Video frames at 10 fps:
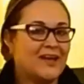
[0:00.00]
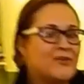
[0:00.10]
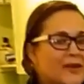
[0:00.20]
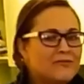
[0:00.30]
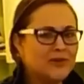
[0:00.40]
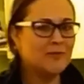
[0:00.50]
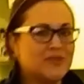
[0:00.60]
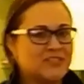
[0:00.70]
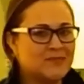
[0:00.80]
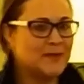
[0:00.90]
I don't have very
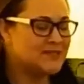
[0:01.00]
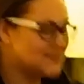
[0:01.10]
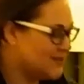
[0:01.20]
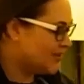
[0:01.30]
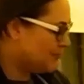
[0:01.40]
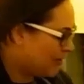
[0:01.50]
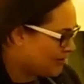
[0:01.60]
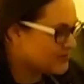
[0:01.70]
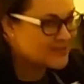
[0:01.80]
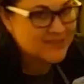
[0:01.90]
much space here on
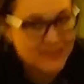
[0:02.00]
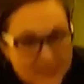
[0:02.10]
Mars.